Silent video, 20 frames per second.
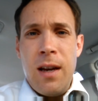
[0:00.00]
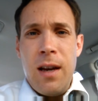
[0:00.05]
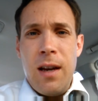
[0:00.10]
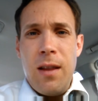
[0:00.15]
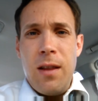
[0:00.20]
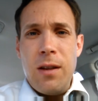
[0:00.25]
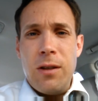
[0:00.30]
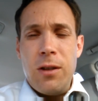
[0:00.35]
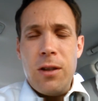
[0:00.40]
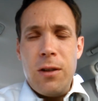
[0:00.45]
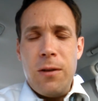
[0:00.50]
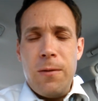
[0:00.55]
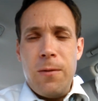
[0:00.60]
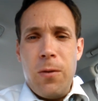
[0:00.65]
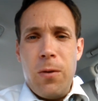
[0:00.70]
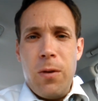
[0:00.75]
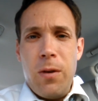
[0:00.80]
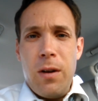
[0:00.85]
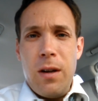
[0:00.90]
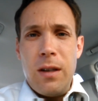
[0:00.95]
This is
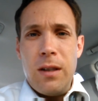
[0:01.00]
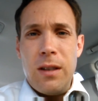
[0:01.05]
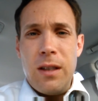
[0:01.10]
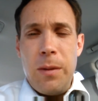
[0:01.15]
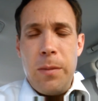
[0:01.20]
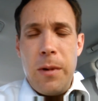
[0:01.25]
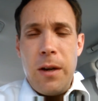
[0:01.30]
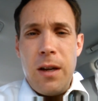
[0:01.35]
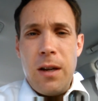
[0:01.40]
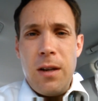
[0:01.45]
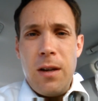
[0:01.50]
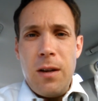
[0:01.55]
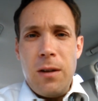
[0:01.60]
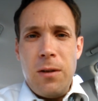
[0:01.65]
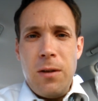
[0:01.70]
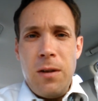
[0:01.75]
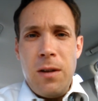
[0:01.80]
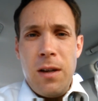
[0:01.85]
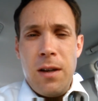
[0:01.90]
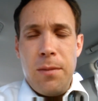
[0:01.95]
for a
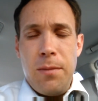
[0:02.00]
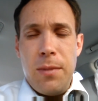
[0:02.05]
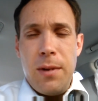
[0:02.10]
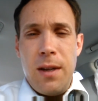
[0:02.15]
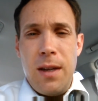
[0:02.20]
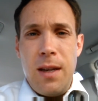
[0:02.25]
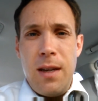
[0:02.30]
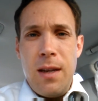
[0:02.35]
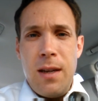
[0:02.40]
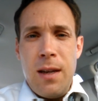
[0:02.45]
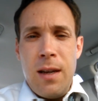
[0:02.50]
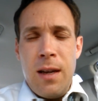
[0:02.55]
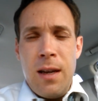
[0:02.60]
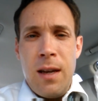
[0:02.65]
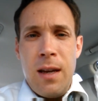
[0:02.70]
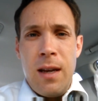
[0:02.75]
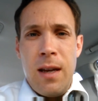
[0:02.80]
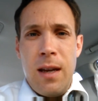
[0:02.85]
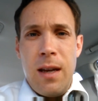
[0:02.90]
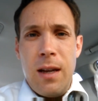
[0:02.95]
semiconductor company.
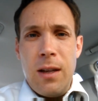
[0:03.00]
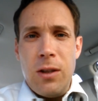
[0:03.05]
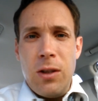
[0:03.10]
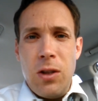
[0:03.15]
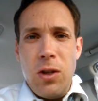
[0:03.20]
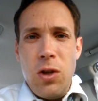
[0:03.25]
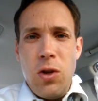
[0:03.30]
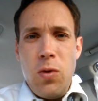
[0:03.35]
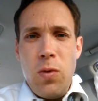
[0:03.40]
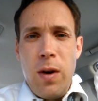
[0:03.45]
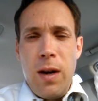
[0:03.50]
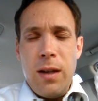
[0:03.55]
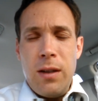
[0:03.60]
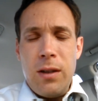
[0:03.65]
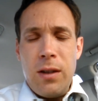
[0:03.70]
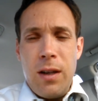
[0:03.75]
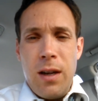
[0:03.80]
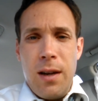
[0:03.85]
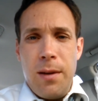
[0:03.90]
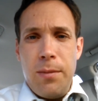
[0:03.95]
It's a U.S.
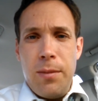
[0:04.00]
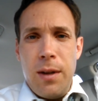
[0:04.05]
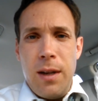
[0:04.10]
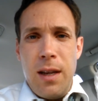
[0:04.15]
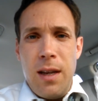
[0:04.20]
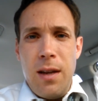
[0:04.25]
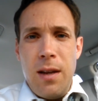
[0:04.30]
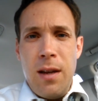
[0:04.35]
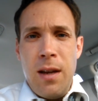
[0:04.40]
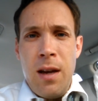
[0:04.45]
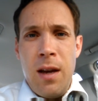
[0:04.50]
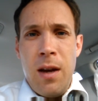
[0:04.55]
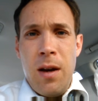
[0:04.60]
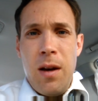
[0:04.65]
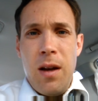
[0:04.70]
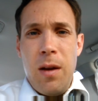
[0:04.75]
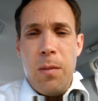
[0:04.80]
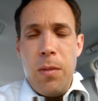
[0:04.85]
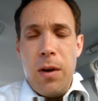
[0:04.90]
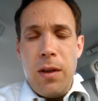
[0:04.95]
company,
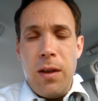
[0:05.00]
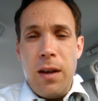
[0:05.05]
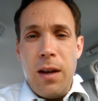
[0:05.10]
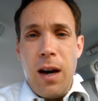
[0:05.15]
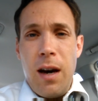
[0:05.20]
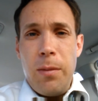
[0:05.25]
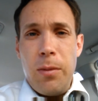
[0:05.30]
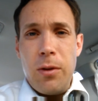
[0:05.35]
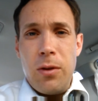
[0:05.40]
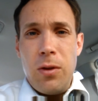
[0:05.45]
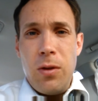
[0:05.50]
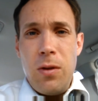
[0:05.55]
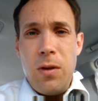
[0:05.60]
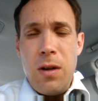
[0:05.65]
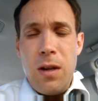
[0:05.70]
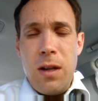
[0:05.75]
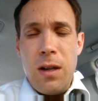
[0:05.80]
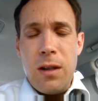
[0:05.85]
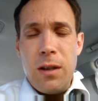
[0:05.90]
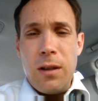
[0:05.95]
but the
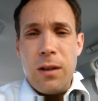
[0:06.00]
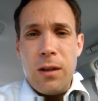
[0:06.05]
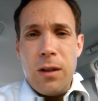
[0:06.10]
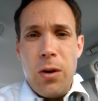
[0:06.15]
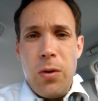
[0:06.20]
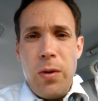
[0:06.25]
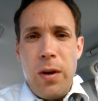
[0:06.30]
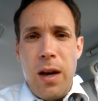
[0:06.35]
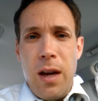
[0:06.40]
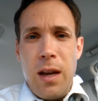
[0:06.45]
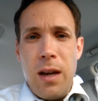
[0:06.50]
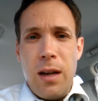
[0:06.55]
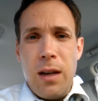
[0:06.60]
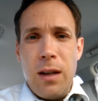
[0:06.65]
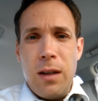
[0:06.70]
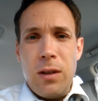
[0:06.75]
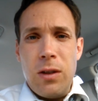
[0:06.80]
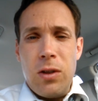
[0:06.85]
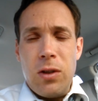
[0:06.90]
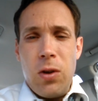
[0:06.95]
opportunity is located
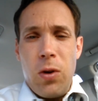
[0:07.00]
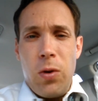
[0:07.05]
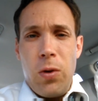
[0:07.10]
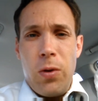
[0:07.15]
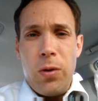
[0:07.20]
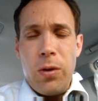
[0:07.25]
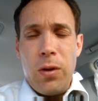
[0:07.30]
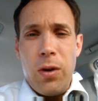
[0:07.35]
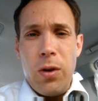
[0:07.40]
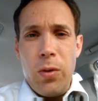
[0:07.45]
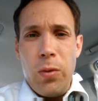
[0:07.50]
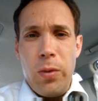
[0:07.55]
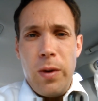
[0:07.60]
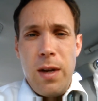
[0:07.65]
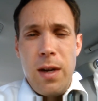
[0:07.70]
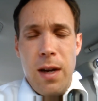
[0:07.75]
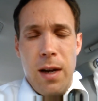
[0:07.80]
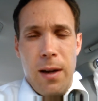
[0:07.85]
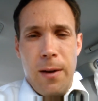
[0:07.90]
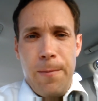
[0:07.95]
in Seoul,
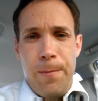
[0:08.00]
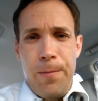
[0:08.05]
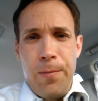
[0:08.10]
Korea.